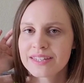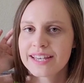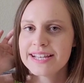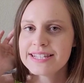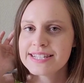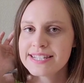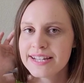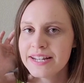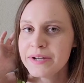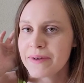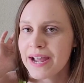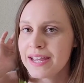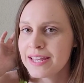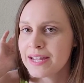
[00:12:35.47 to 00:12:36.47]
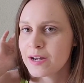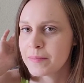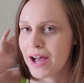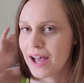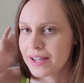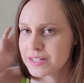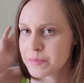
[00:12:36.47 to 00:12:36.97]
It's sitting right here
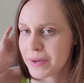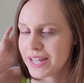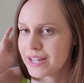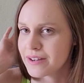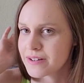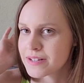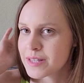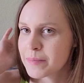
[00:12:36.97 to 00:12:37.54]
behind my ears.